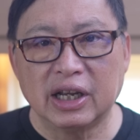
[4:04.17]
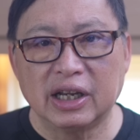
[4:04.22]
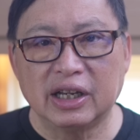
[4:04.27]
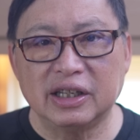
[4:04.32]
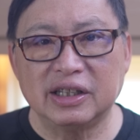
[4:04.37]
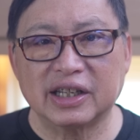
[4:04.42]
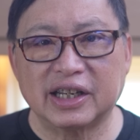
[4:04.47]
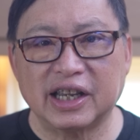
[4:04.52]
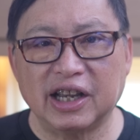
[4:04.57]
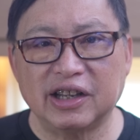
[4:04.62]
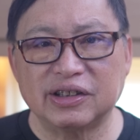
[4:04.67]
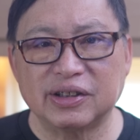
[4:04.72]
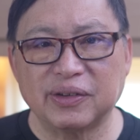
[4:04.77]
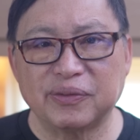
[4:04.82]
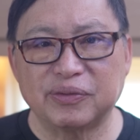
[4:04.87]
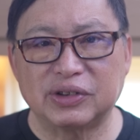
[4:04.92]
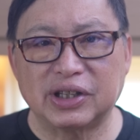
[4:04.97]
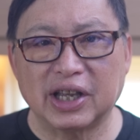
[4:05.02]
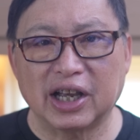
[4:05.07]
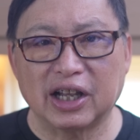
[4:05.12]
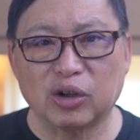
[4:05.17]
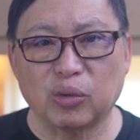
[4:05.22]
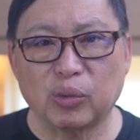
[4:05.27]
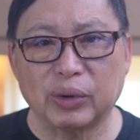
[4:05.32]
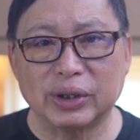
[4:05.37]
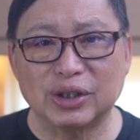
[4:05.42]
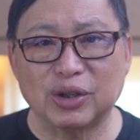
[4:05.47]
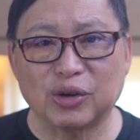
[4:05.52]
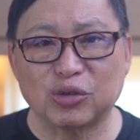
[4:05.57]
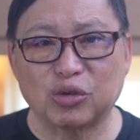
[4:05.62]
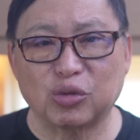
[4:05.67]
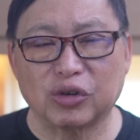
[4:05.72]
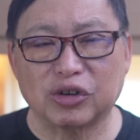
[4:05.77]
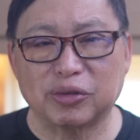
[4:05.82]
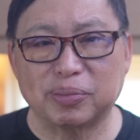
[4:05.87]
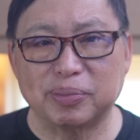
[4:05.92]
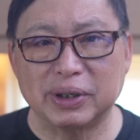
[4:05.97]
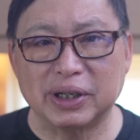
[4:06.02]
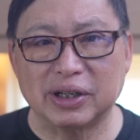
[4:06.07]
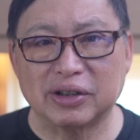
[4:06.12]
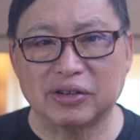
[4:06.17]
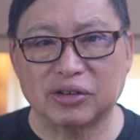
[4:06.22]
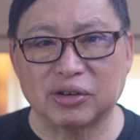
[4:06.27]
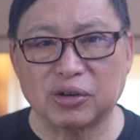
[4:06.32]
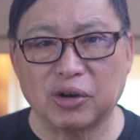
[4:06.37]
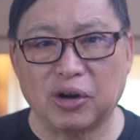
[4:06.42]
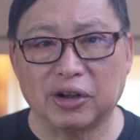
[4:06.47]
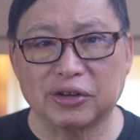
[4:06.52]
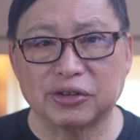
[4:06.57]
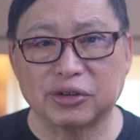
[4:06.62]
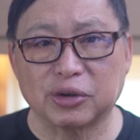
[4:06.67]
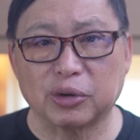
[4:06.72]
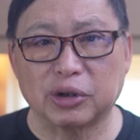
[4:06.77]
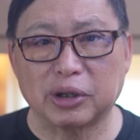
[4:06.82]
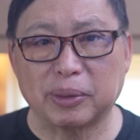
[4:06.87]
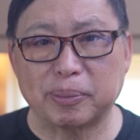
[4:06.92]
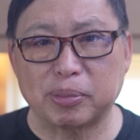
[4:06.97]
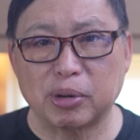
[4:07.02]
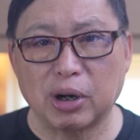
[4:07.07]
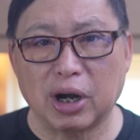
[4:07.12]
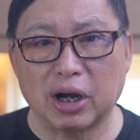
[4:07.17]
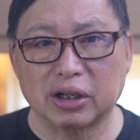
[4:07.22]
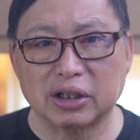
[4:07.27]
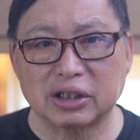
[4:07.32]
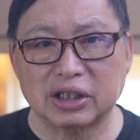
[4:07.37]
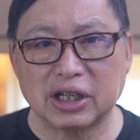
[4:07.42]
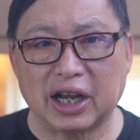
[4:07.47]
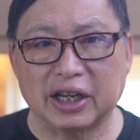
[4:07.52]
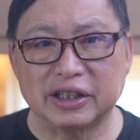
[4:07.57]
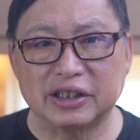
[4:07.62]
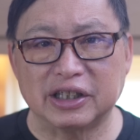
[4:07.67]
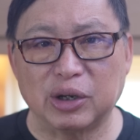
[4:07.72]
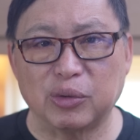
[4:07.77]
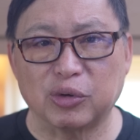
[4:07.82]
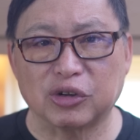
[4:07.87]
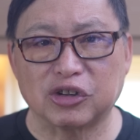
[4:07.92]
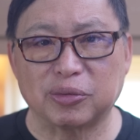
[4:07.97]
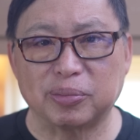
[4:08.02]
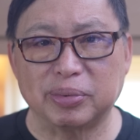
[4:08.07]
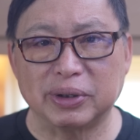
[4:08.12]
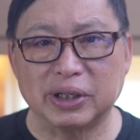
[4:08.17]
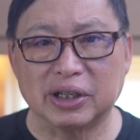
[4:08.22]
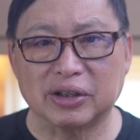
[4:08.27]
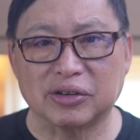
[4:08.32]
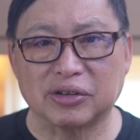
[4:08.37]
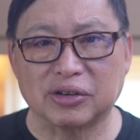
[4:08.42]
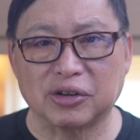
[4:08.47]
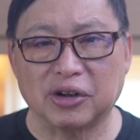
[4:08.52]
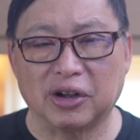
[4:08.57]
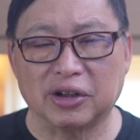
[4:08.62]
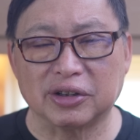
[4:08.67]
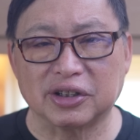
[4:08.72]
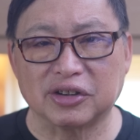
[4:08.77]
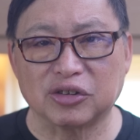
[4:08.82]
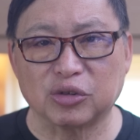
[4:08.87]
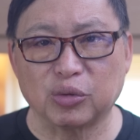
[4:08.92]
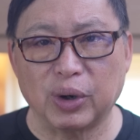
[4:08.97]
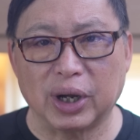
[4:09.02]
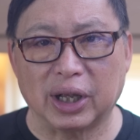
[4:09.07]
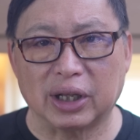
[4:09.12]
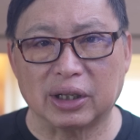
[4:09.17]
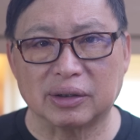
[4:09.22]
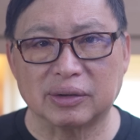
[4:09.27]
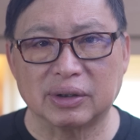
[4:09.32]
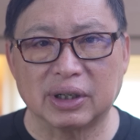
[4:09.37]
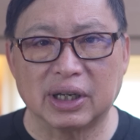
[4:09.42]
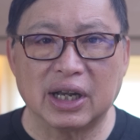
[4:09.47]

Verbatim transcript: In the case of Dell, Windows was pre-installed, so the product ID was pre-installed as well.